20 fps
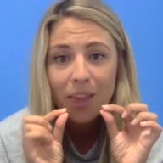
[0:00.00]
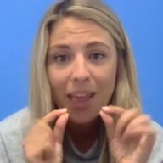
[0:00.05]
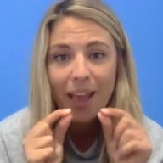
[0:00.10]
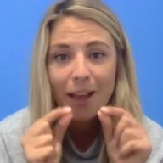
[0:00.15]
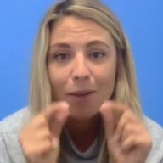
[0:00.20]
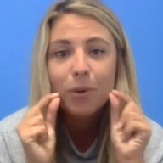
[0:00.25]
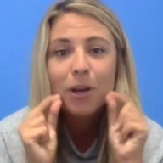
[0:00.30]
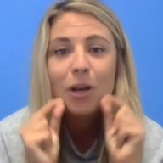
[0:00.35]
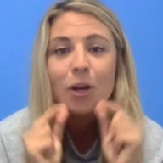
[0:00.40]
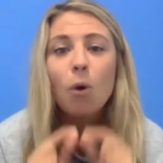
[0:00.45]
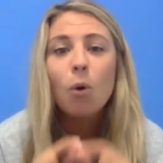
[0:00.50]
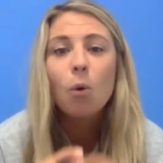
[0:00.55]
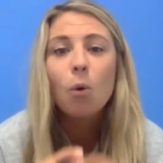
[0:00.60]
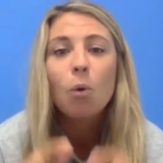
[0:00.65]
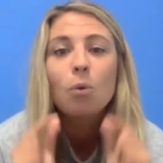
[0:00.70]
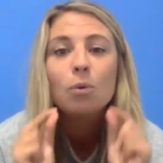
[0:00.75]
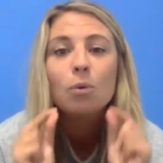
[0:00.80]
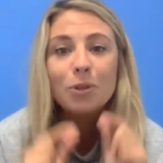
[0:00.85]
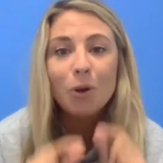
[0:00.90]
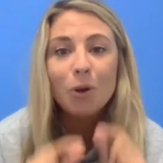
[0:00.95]
And we
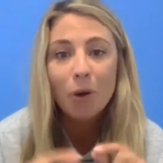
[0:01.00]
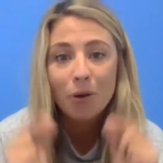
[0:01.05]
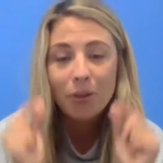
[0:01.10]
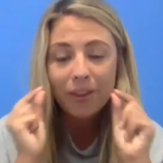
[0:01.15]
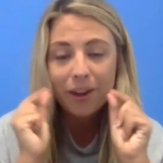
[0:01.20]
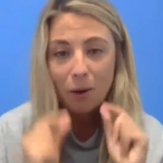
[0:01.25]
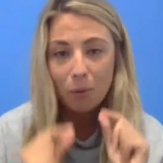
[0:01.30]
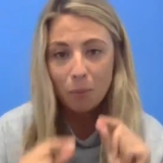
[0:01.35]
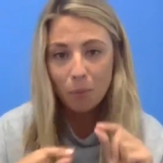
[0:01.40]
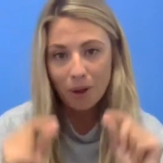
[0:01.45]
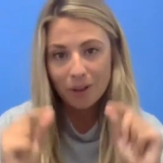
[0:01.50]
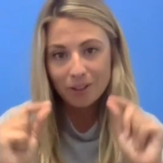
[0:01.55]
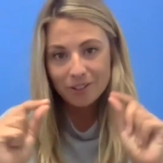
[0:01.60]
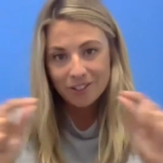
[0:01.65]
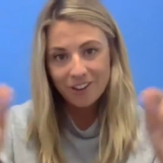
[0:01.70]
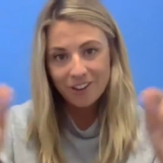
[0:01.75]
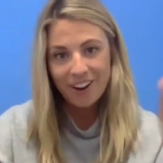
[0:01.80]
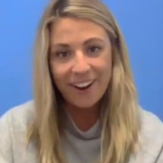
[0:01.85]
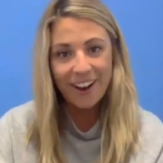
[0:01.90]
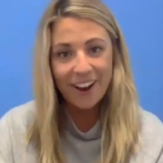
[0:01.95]
all know that our words
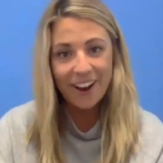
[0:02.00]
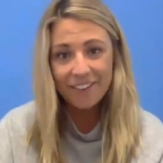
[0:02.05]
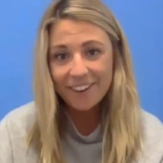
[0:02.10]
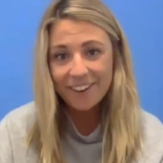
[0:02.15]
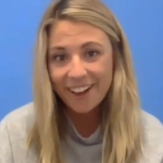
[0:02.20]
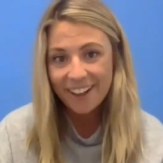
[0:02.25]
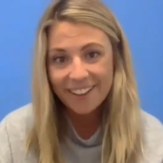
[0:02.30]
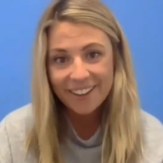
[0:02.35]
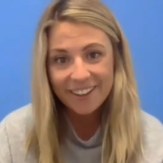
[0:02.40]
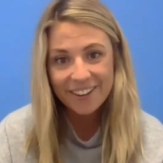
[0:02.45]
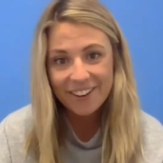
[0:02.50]
create our reality,